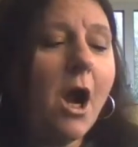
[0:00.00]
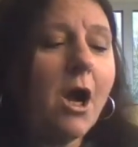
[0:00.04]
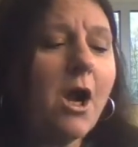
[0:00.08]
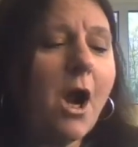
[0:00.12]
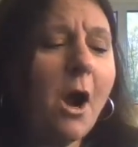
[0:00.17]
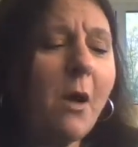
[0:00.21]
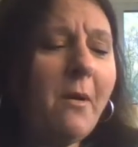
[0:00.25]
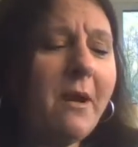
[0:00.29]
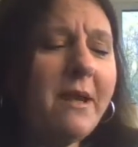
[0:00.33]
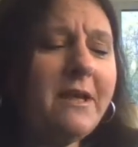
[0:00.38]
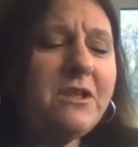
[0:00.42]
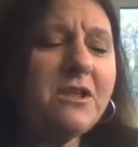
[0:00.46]

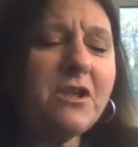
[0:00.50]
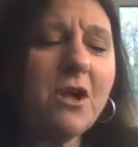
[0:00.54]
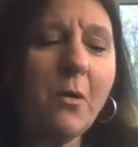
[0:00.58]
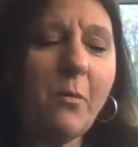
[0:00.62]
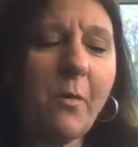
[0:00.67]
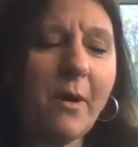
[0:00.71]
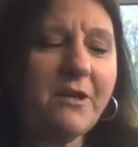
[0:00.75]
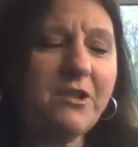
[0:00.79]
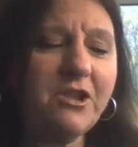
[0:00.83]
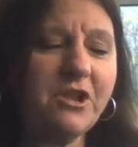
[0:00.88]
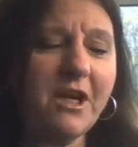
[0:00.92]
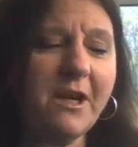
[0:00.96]
Going to
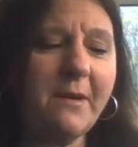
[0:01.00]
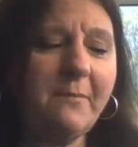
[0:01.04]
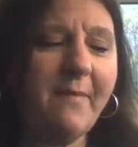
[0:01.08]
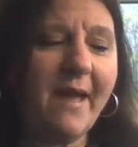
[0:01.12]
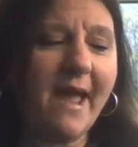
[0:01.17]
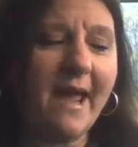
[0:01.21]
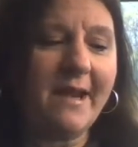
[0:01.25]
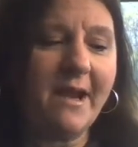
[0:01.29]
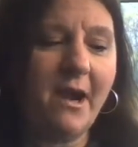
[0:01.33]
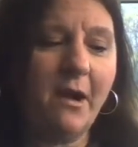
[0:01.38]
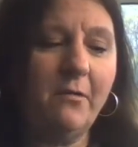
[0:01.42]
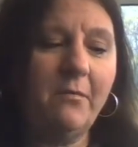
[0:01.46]
Wishing
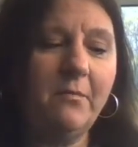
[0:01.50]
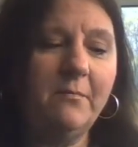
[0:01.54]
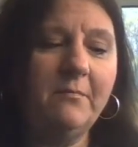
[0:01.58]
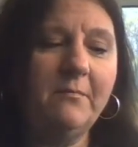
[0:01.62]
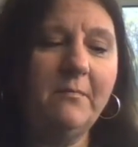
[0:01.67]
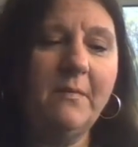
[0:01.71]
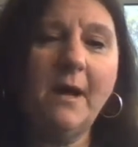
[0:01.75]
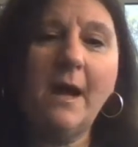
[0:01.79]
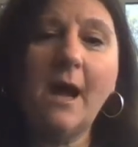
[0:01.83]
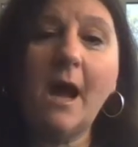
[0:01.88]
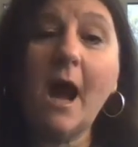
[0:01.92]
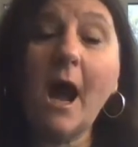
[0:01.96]
Meadow,
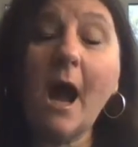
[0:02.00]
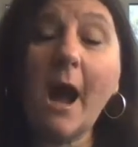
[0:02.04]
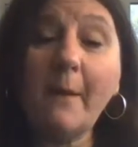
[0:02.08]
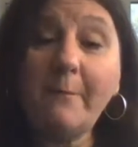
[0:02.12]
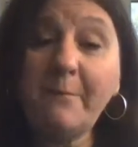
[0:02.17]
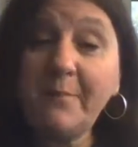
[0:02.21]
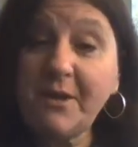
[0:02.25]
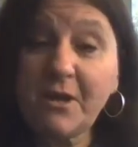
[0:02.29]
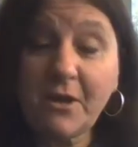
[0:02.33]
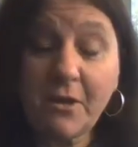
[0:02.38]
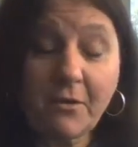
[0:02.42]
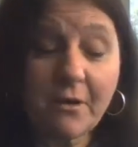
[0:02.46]
a
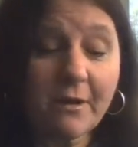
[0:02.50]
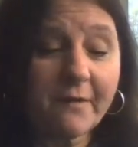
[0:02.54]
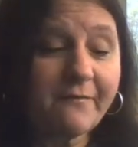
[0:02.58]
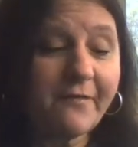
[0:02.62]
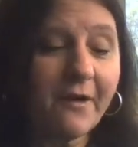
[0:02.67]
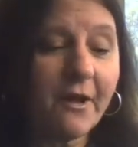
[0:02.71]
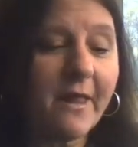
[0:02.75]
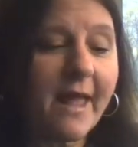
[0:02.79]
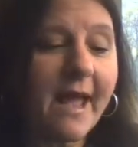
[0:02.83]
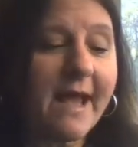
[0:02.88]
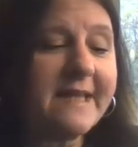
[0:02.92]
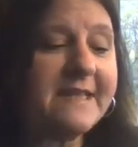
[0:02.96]

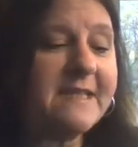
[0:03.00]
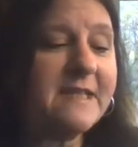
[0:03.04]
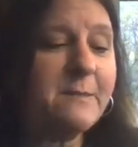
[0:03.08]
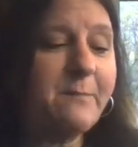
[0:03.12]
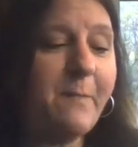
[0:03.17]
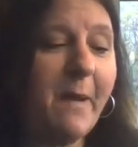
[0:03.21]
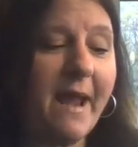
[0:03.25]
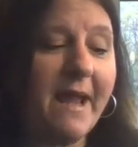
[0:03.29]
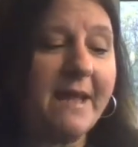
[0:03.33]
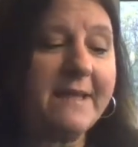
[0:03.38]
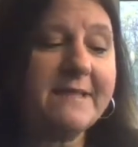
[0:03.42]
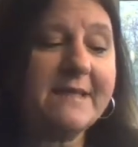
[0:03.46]
beautiful
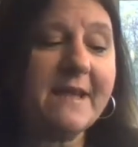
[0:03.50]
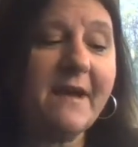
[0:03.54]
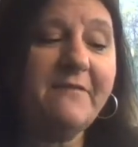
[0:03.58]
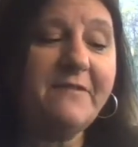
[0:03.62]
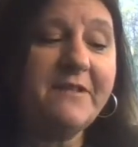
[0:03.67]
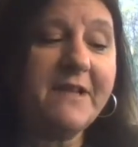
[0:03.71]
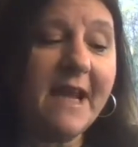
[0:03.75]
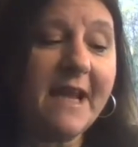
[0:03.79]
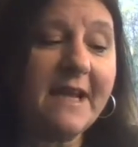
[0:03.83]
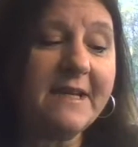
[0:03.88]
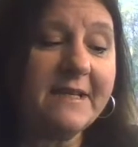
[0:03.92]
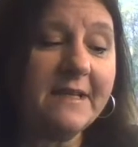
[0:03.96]
expanse of
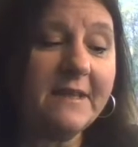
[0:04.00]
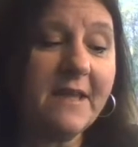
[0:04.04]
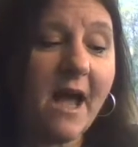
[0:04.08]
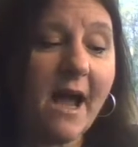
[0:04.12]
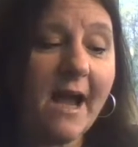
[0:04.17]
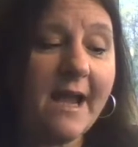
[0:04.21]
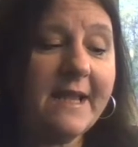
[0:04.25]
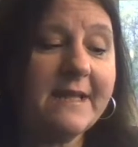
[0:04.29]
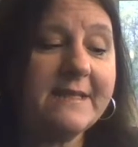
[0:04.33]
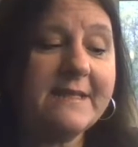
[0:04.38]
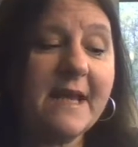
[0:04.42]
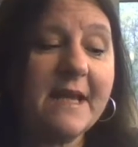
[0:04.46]

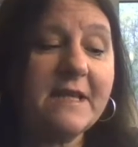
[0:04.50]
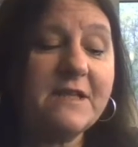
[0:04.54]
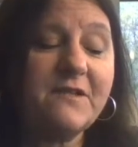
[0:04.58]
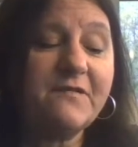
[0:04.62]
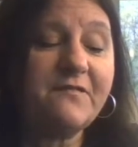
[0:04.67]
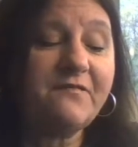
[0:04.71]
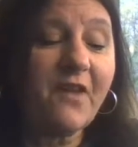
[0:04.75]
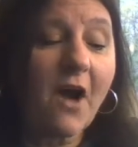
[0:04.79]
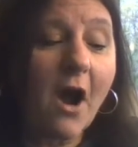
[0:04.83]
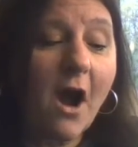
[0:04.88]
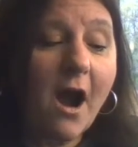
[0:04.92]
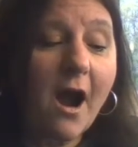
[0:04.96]
dandelions as
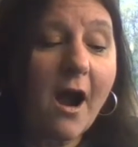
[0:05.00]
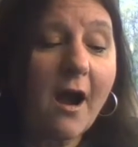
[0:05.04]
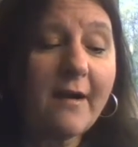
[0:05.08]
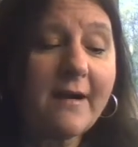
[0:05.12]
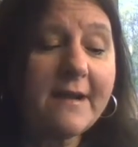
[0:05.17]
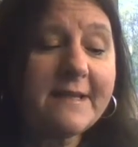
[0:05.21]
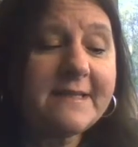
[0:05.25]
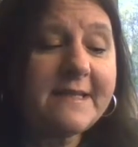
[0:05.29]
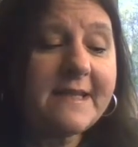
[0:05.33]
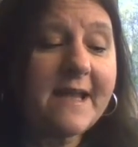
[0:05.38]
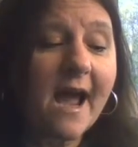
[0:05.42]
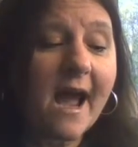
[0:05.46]
far
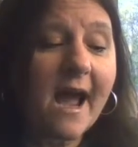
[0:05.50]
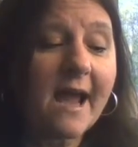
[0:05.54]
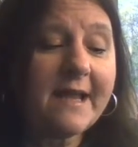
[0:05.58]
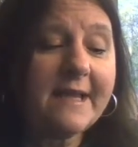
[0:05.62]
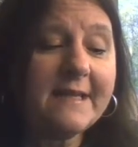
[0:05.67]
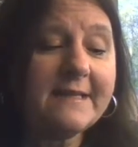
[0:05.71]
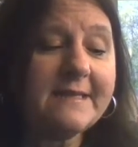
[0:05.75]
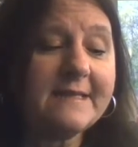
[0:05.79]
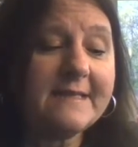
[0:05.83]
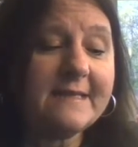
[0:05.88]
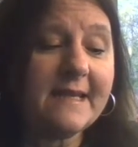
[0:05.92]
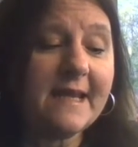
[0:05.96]
as the eye
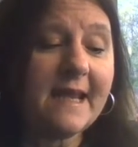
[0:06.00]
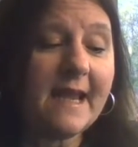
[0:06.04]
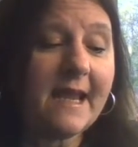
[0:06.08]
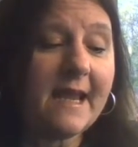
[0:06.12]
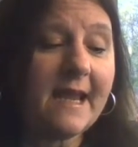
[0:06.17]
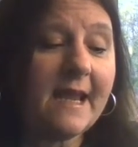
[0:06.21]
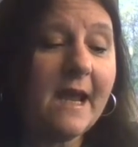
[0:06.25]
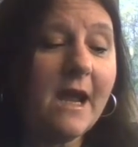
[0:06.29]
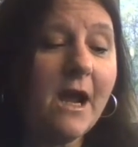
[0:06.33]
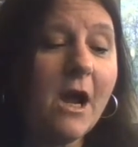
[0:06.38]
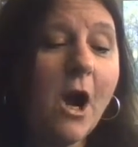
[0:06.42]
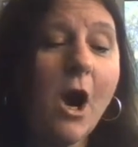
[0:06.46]
could
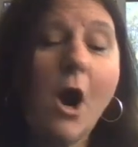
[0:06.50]
see,